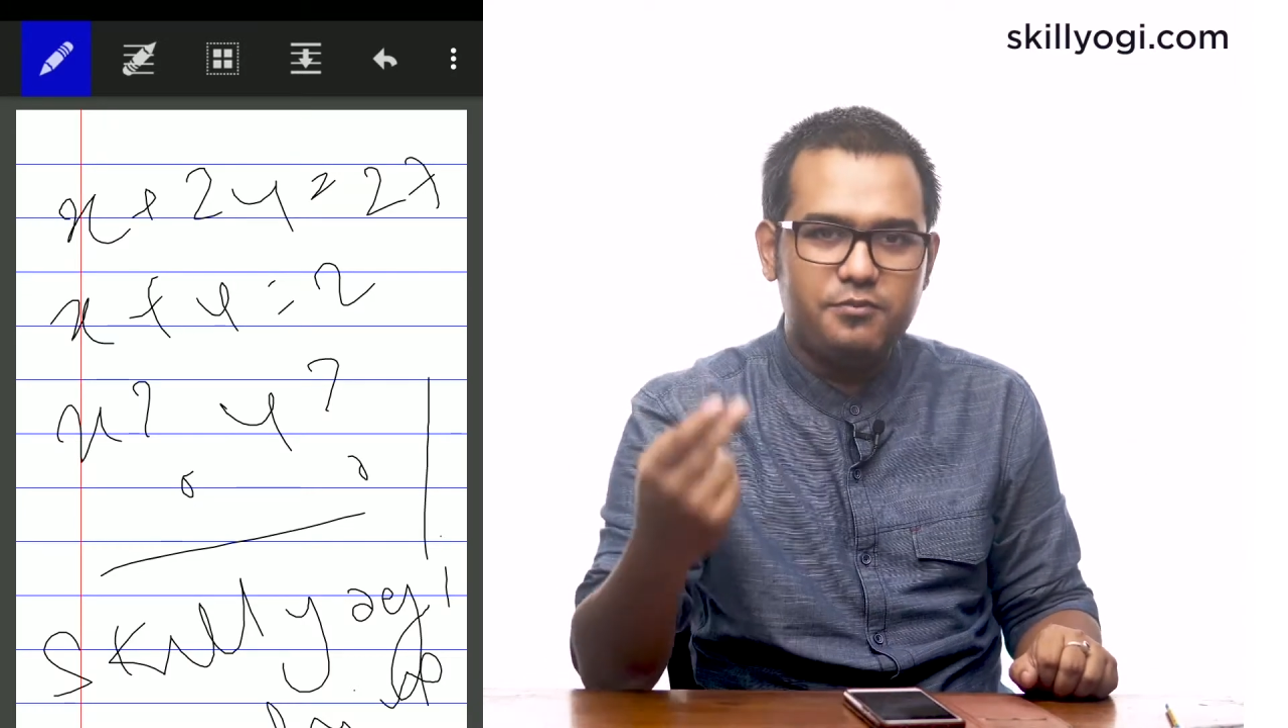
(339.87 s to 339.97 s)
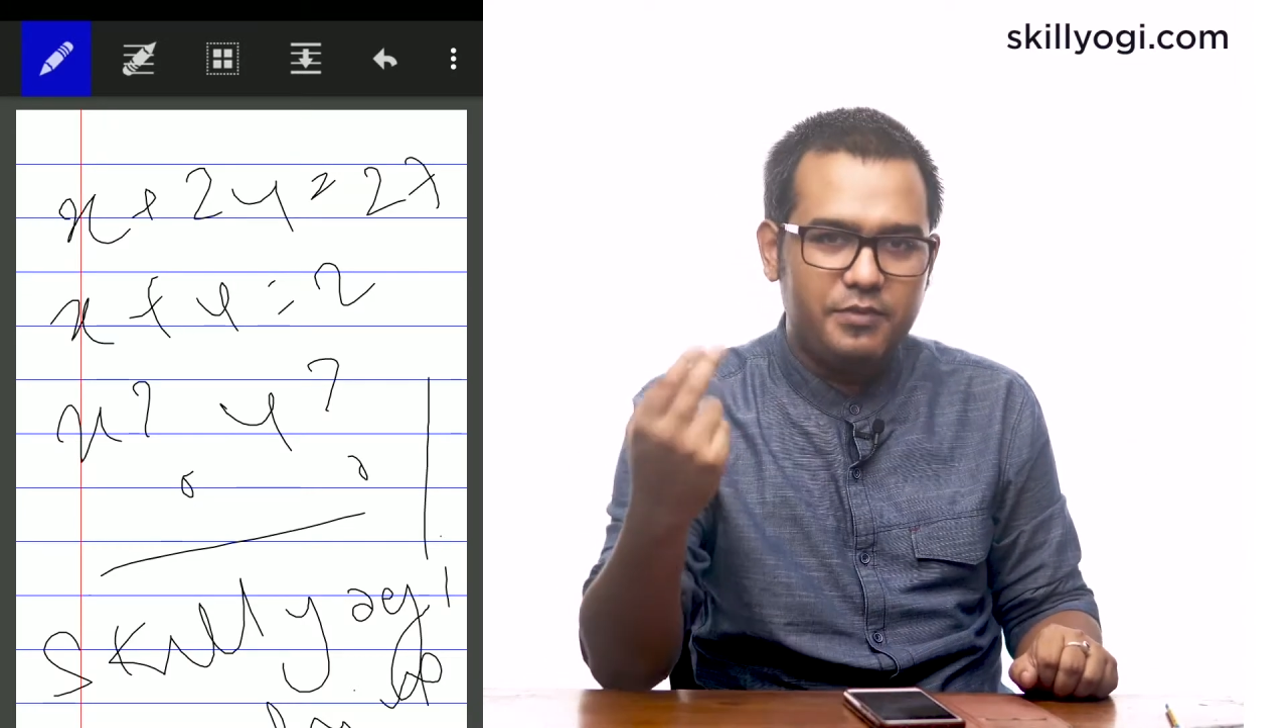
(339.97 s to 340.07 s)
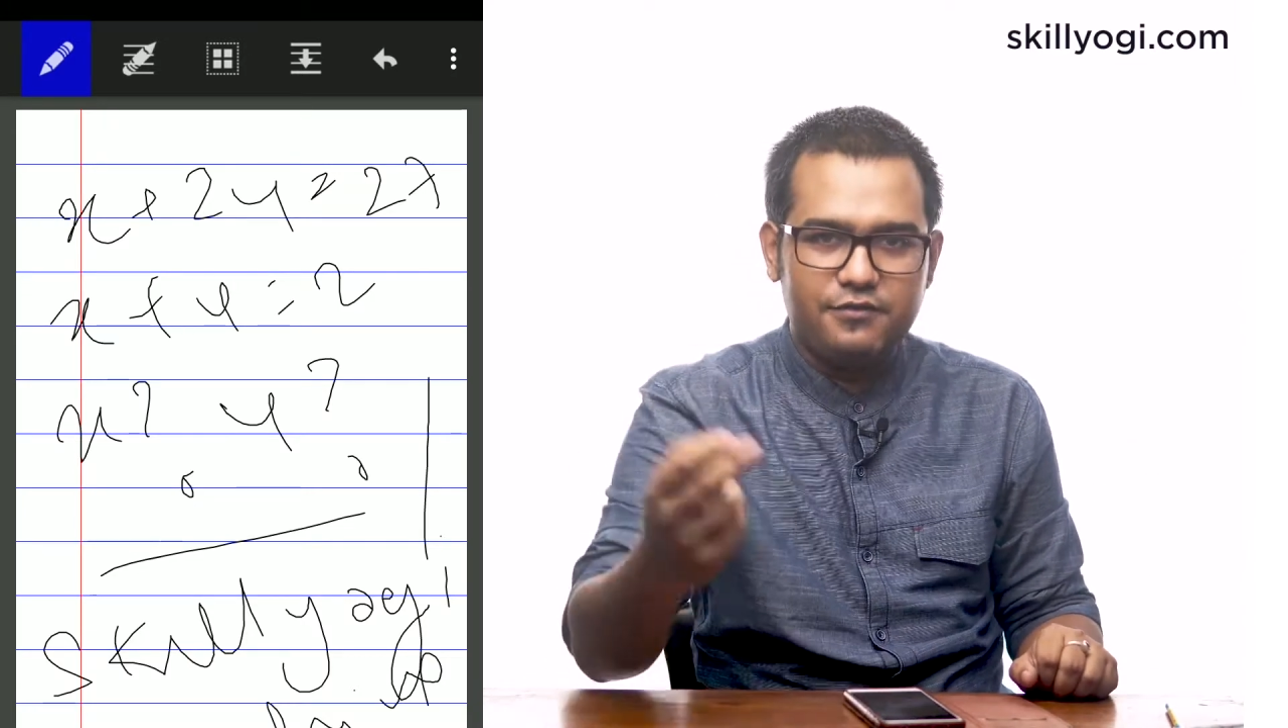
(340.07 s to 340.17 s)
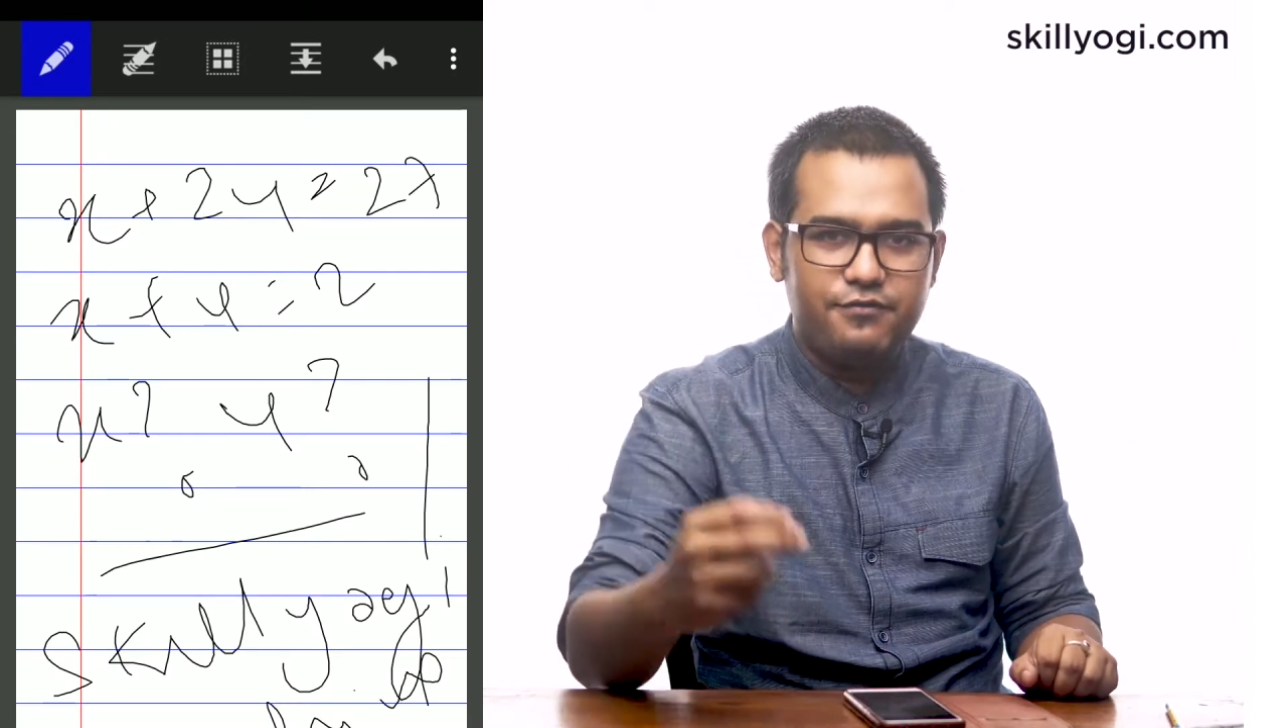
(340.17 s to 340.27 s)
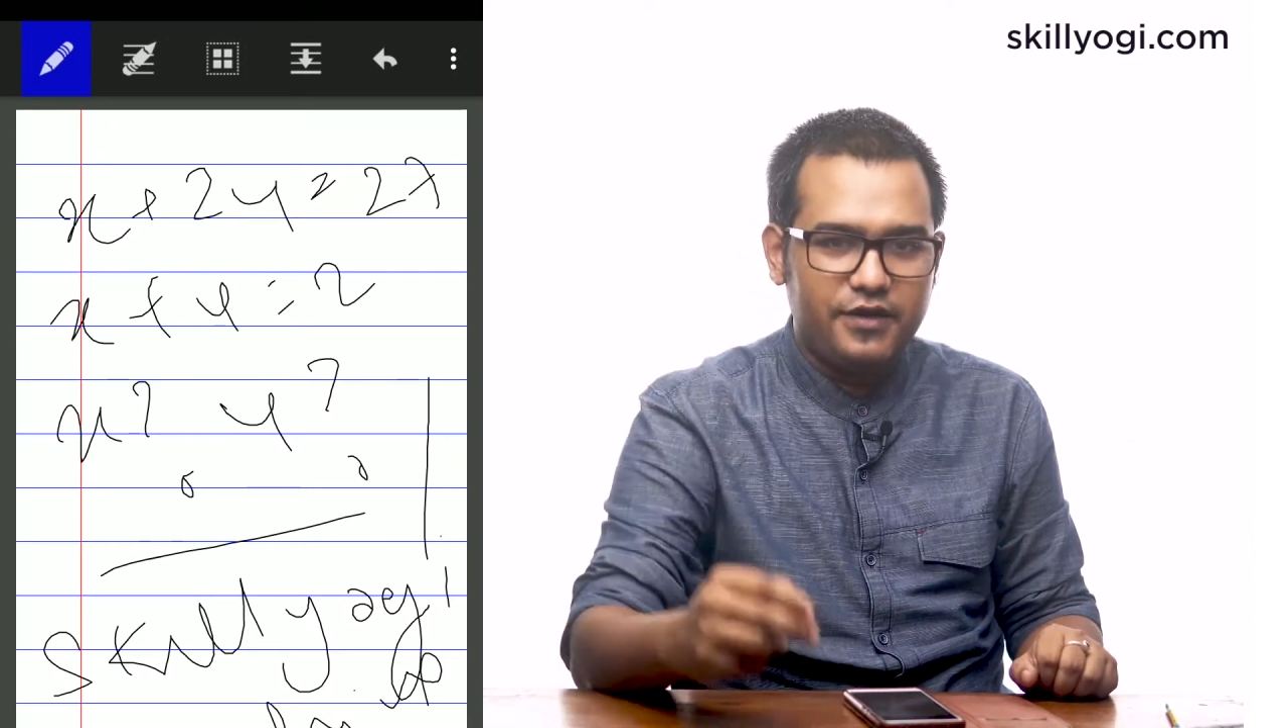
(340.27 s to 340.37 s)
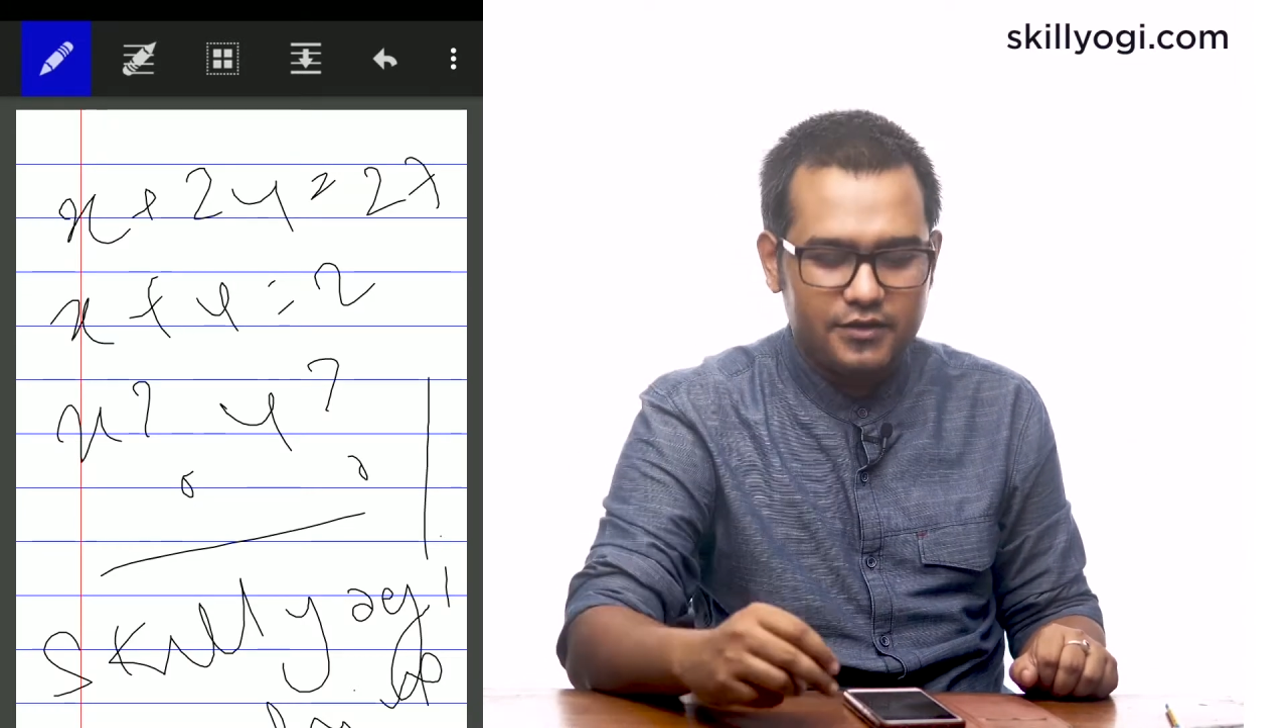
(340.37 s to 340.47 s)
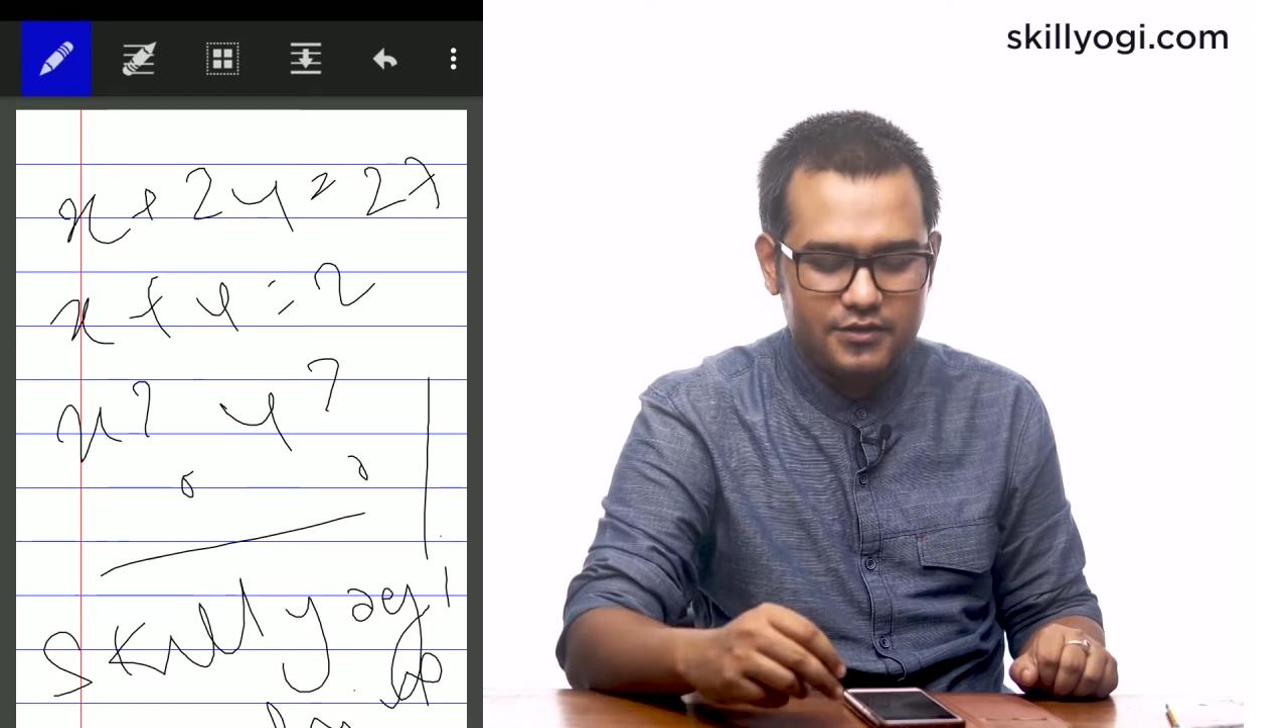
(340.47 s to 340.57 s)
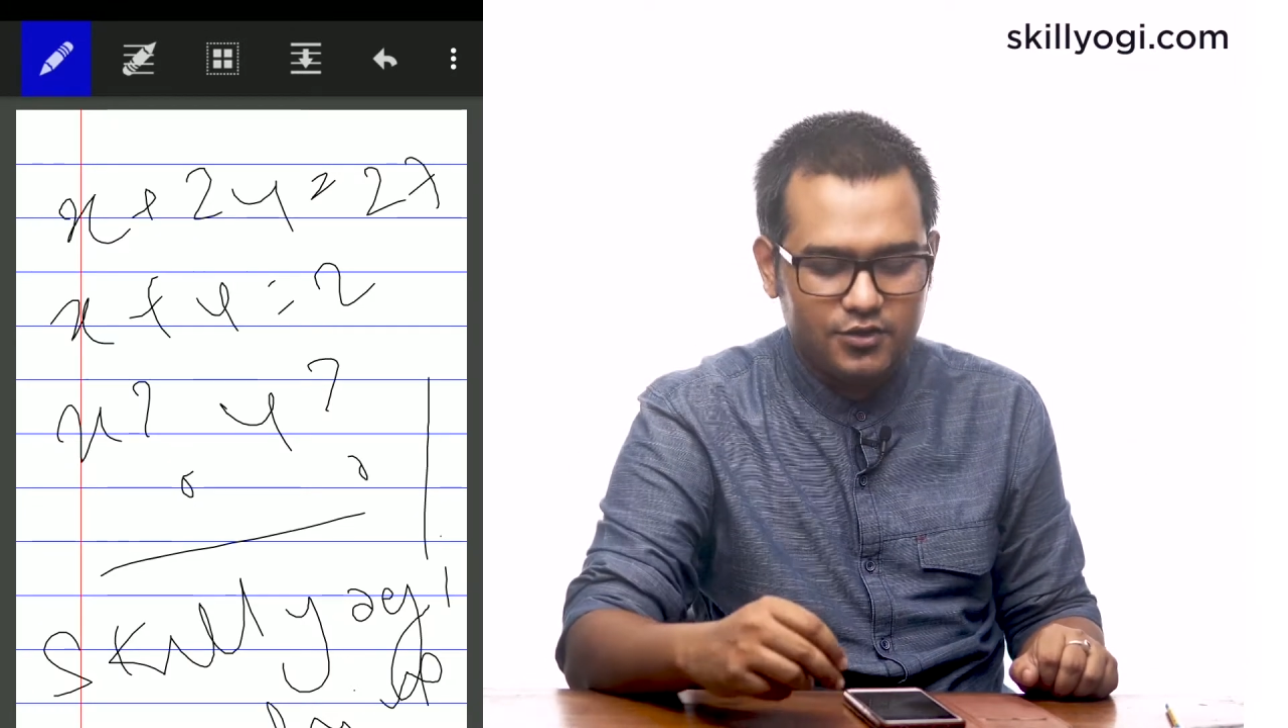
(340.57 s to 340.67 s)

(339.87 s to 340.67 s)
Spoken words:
bare fingers,